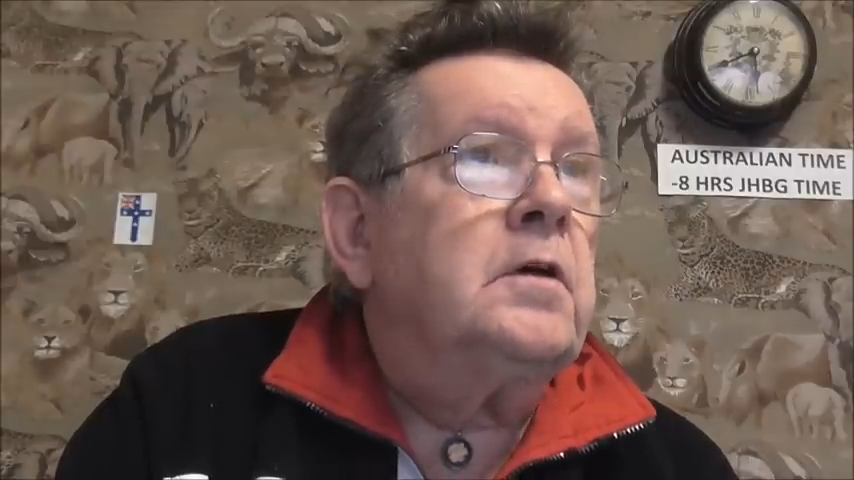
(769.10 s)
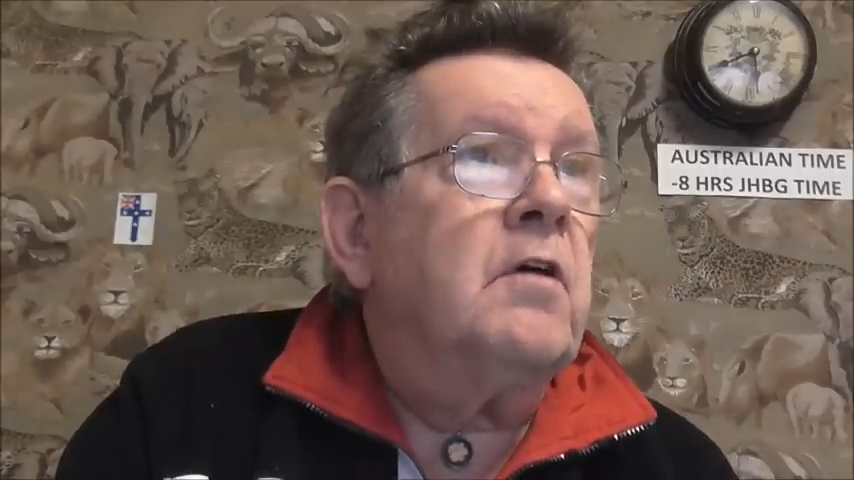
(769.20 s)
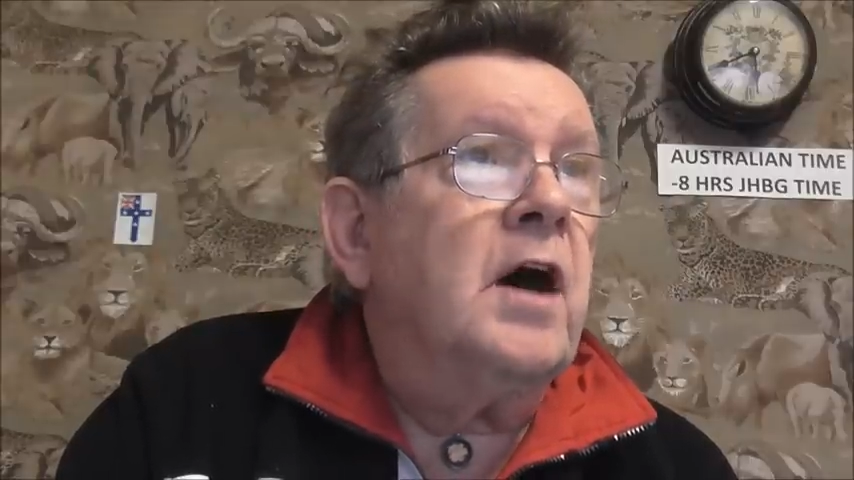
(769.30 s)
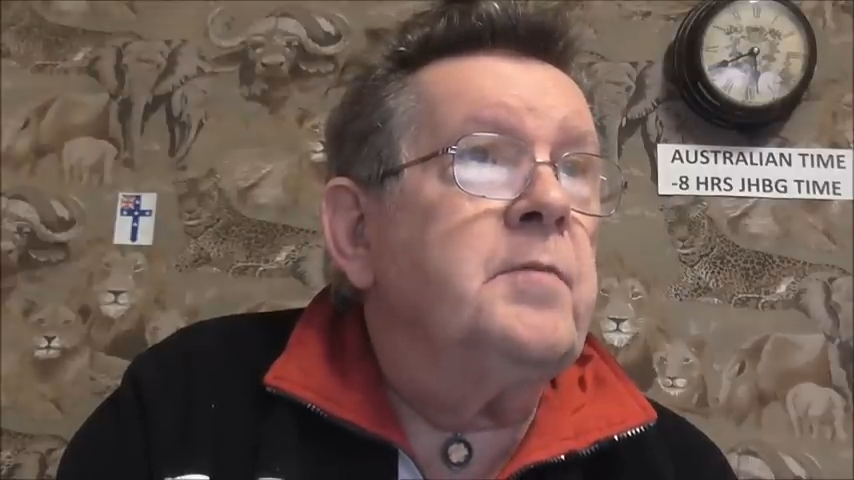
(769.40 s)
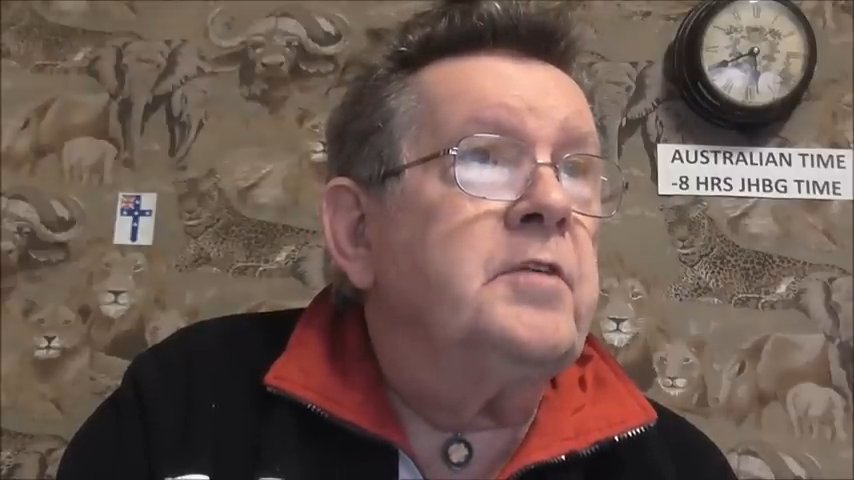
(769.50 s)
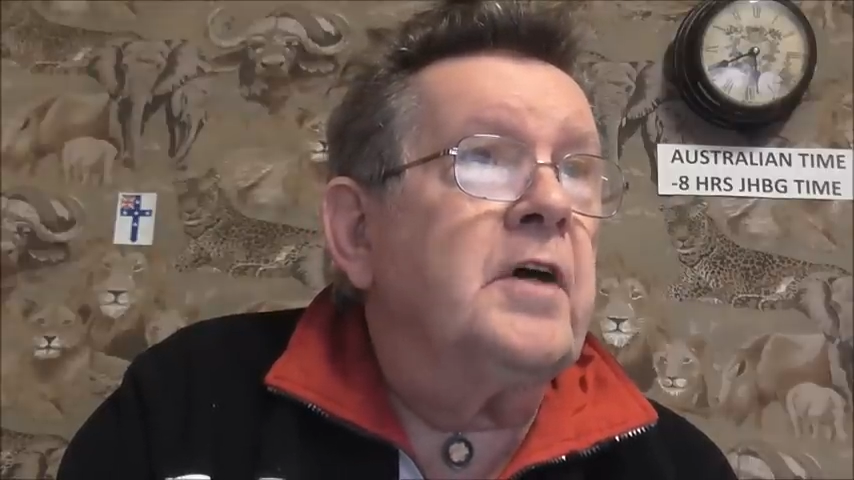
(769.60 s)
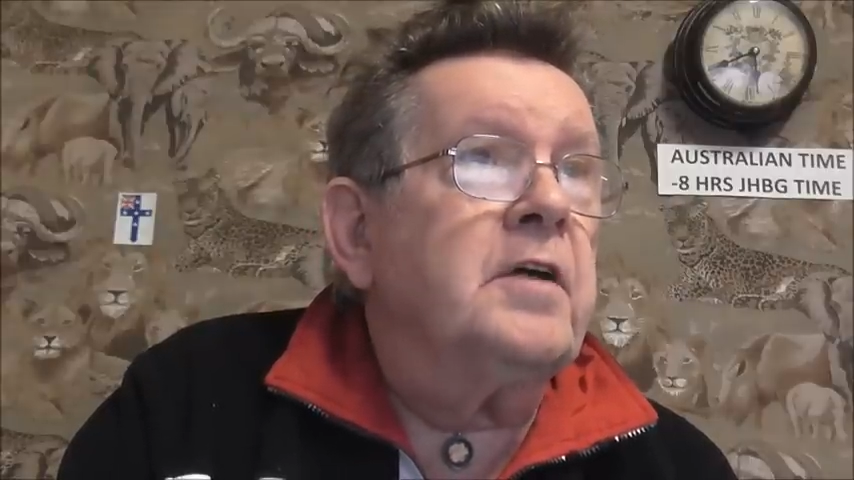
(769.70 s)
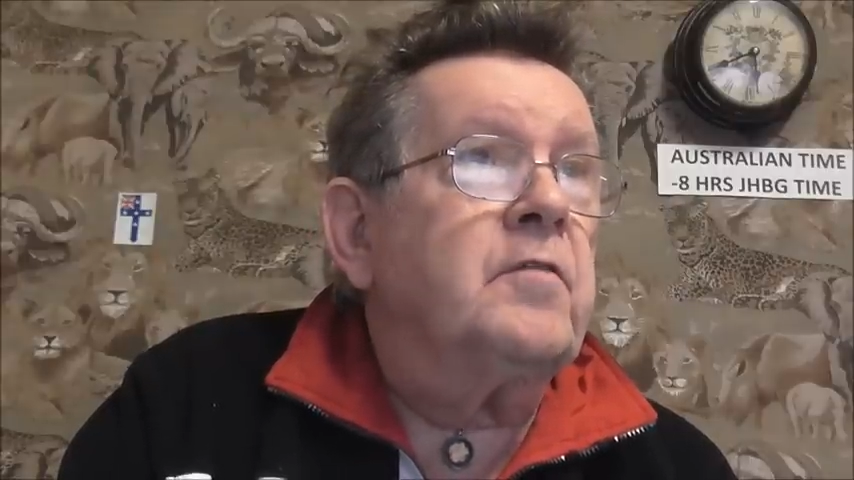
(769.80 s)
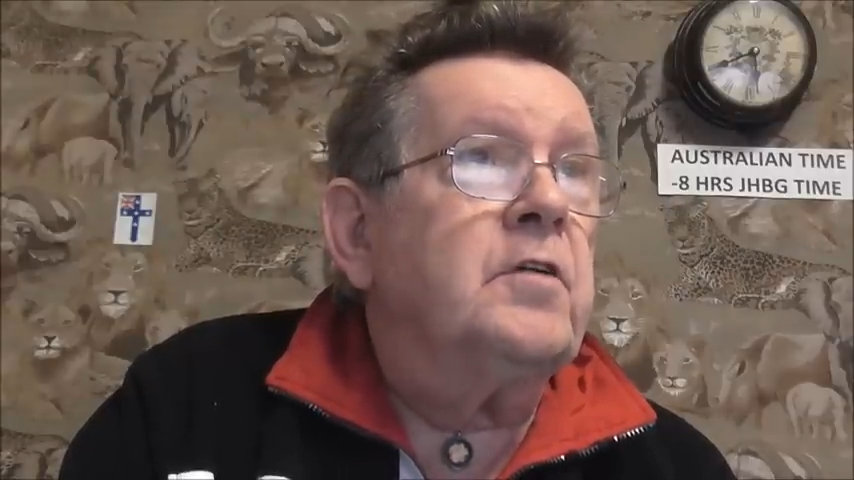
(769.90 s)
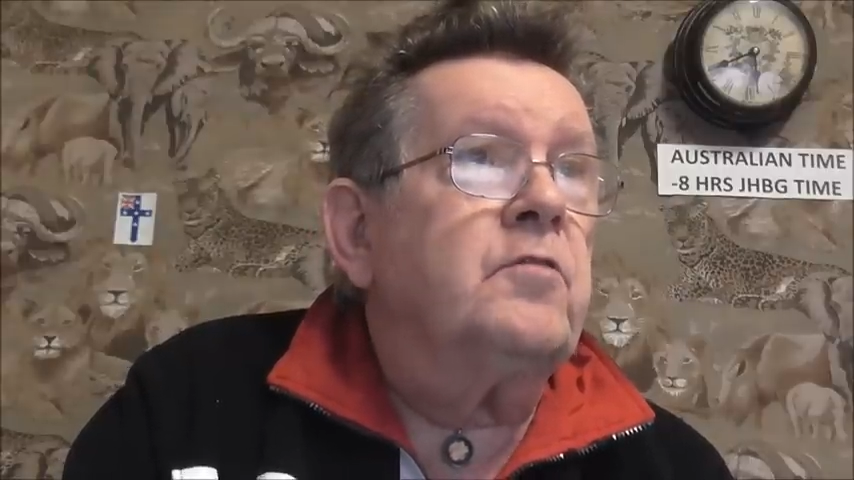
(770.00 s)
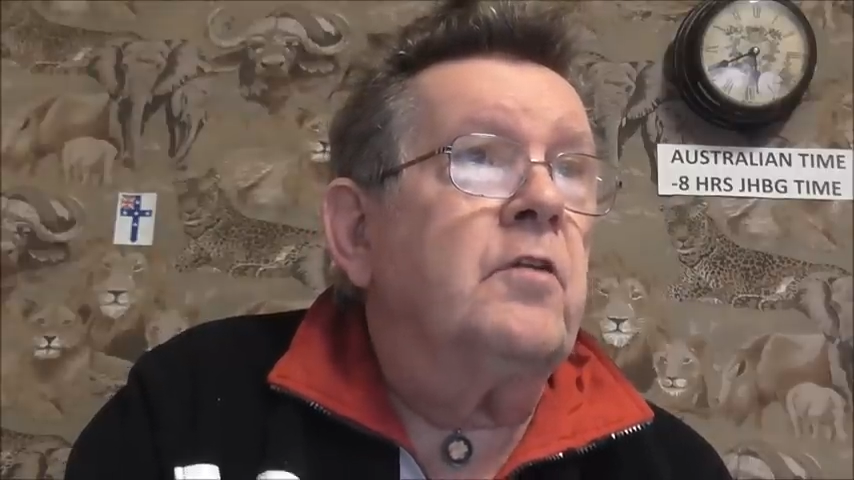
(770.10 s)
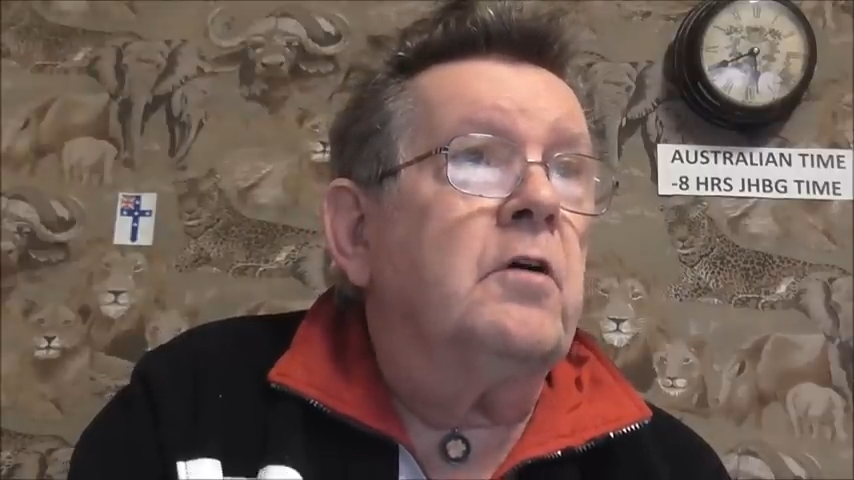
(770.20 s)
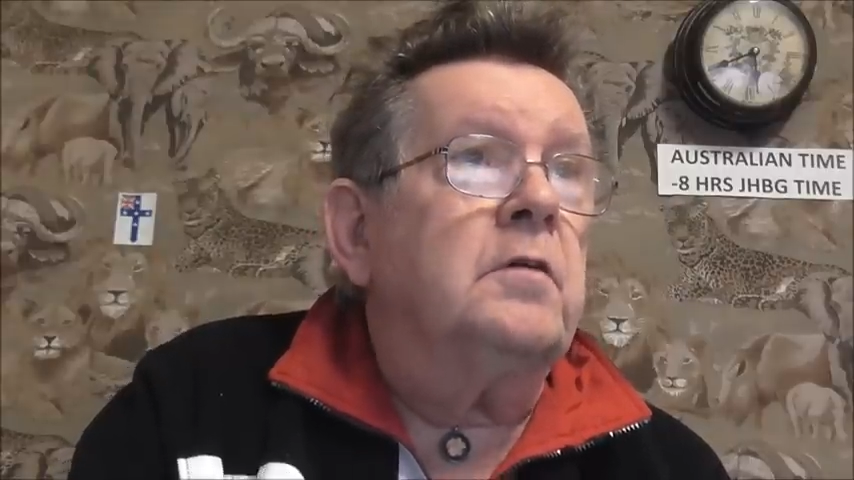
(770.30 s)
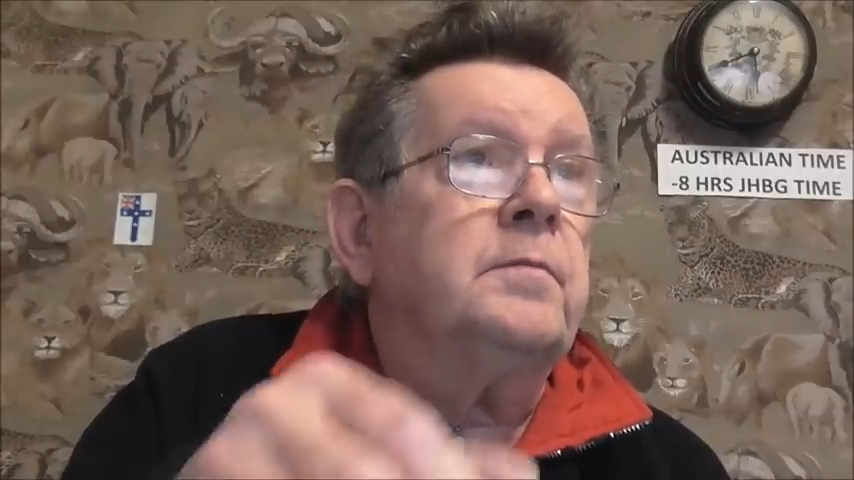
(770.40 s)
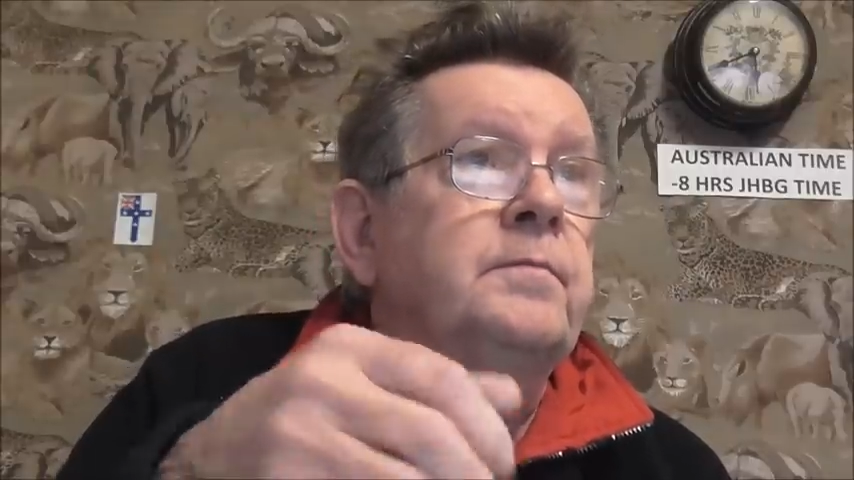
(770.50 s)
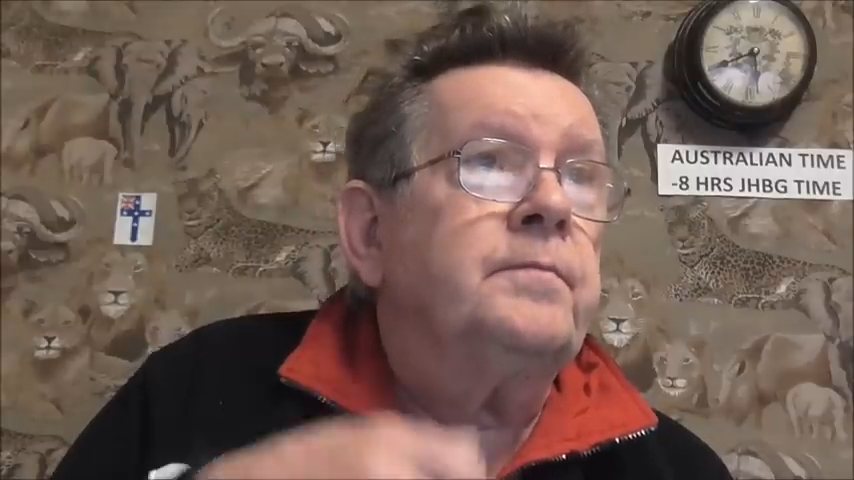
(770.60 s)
Crime is out of control.